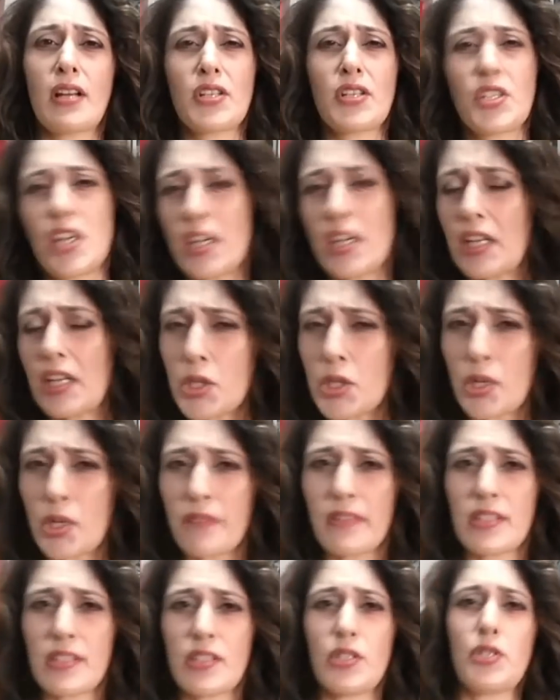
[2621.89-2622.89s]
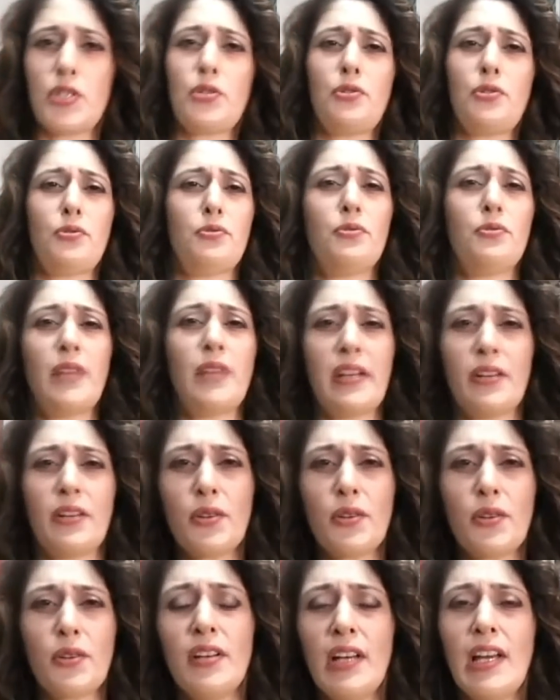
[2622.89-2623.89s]
Shit, I should have listened to you. And
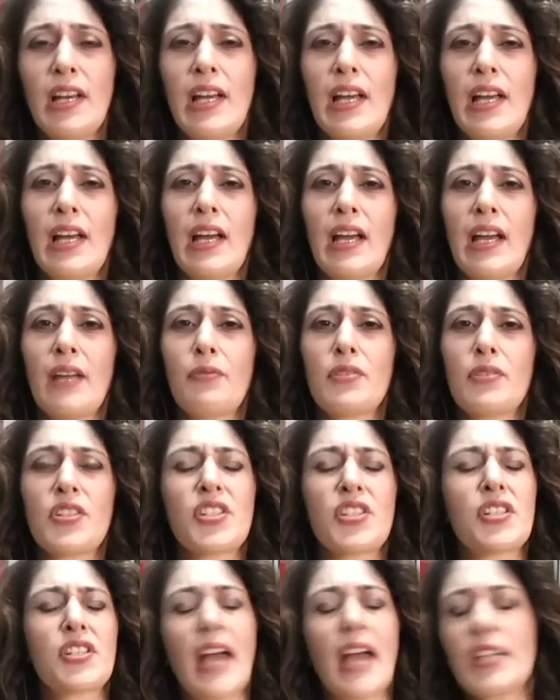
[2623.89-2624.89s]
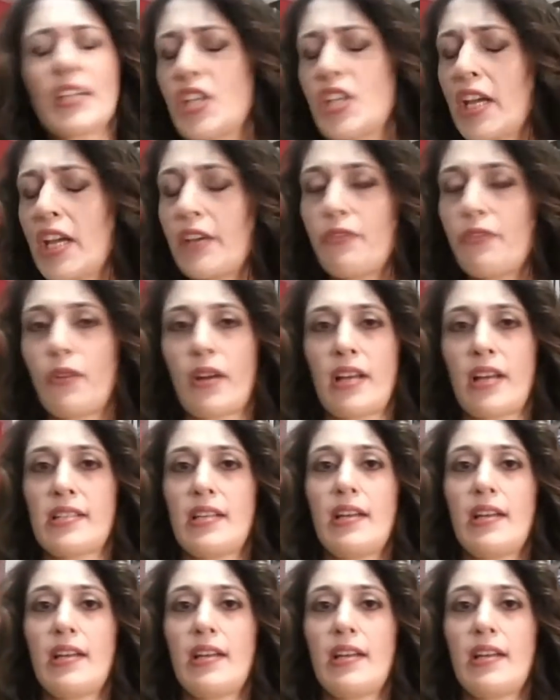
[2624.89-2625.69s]
it was tragic for us.